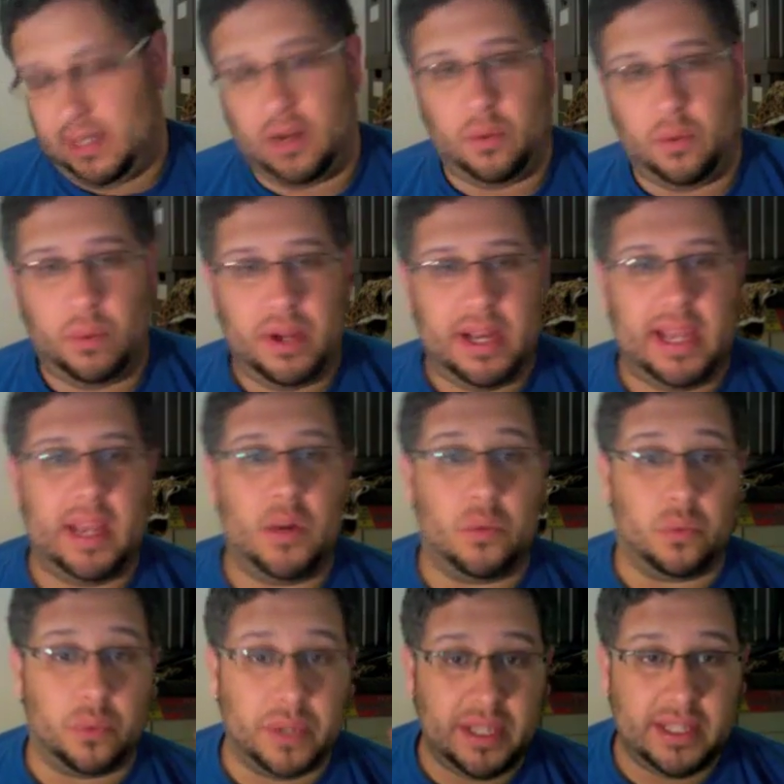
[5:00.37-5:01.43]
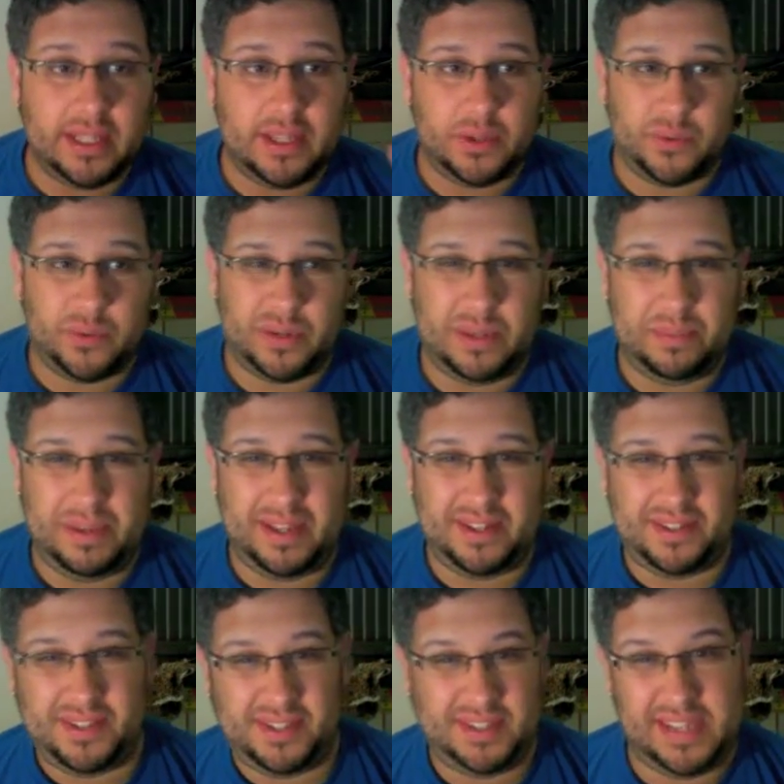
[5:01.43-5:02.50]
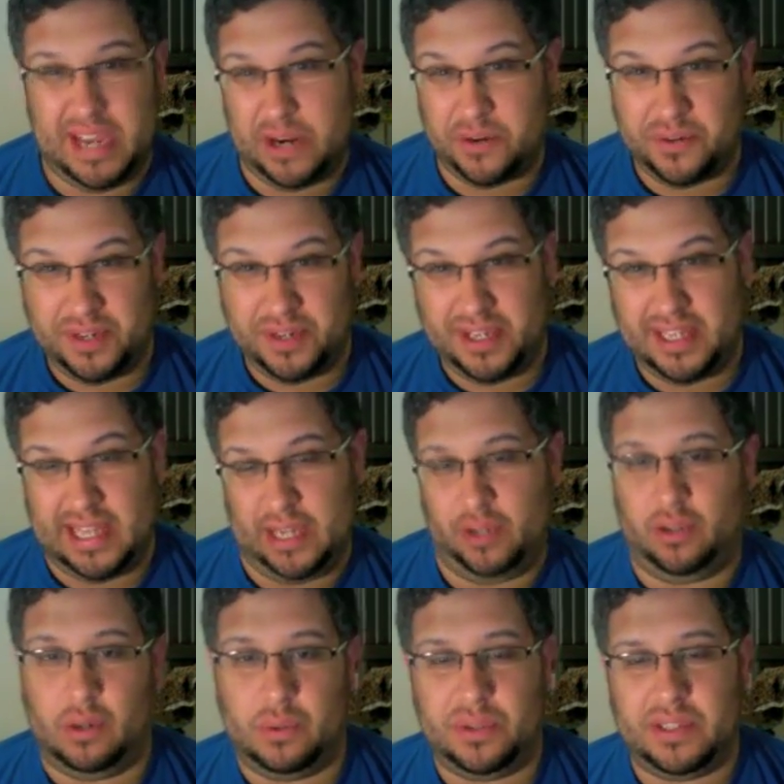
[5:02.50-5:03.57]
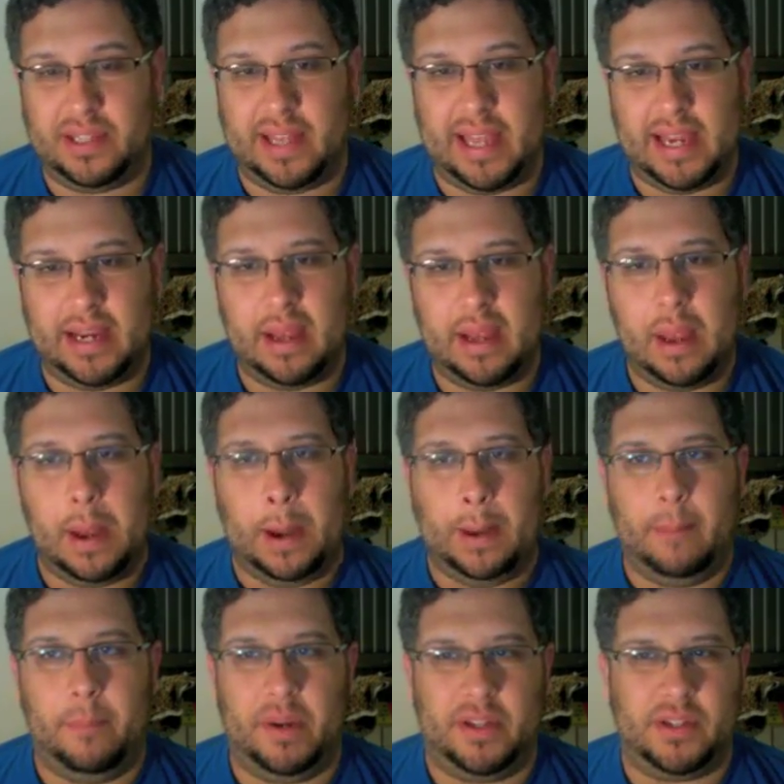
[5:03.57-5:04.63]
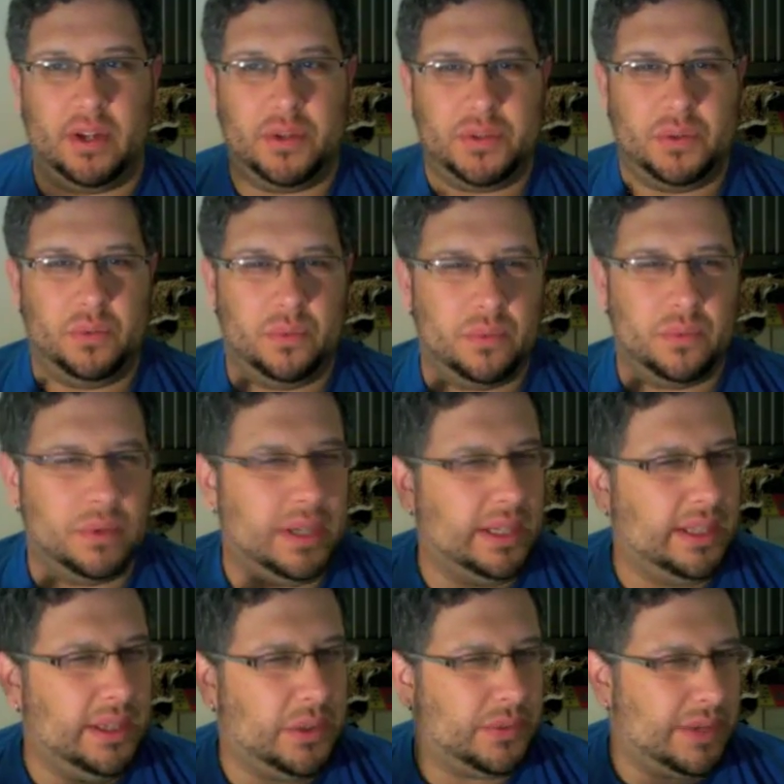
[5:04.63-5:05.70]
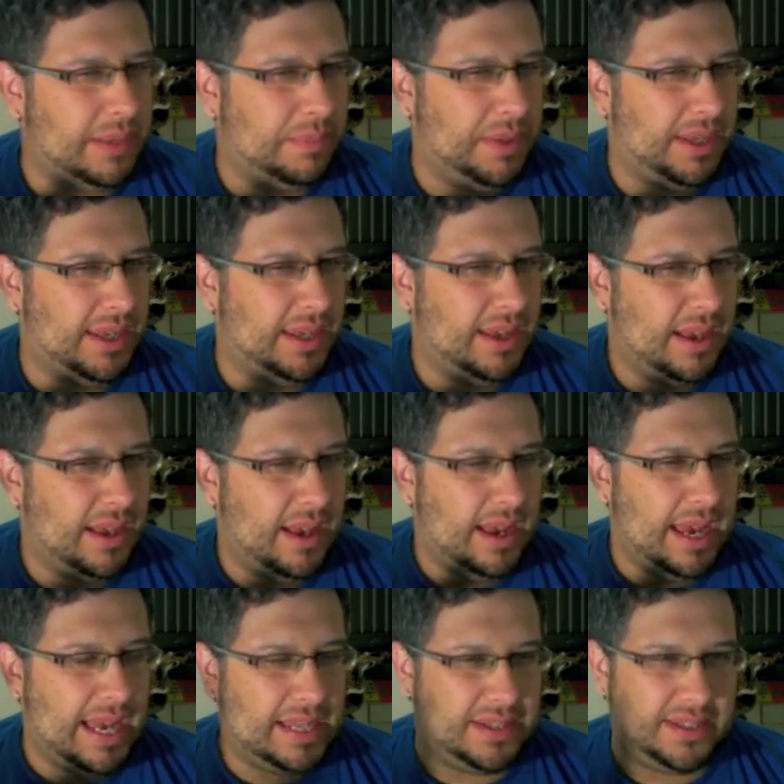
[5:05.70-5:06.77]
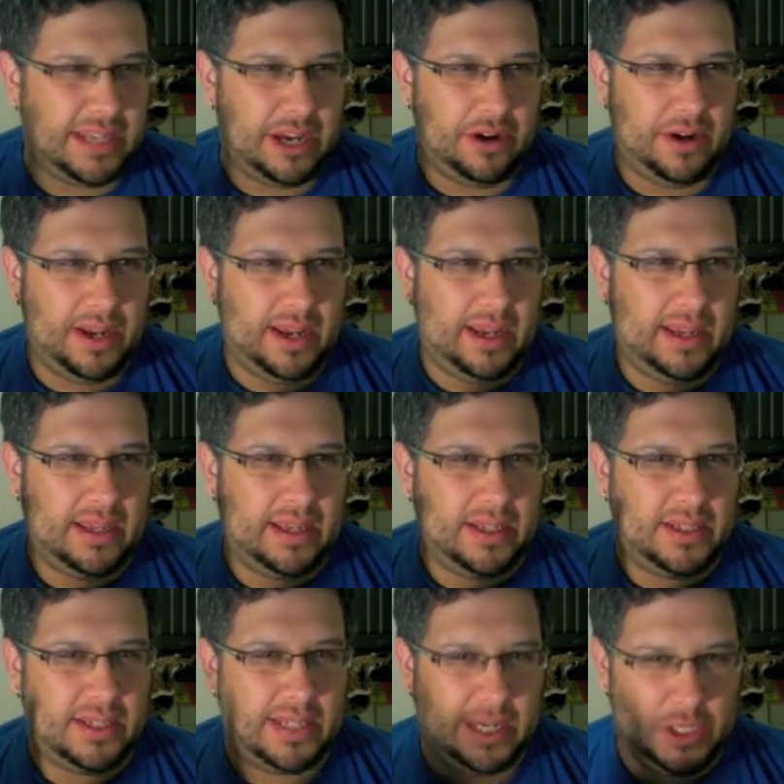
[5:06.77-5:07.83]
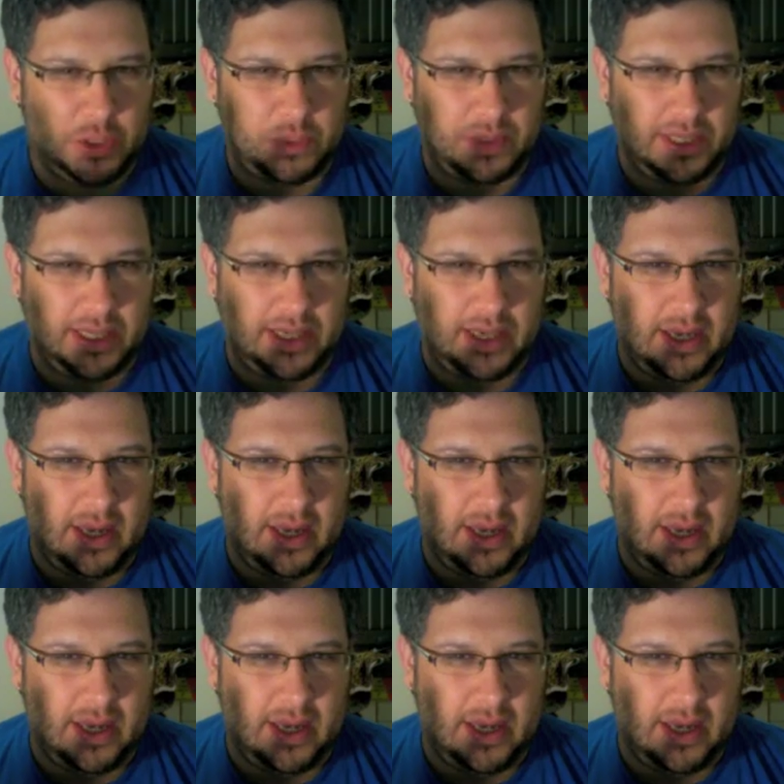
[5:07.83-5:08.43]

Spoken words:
on one hand really creepy and scary, like ghost-like, but it's also really creepy and scary sexually.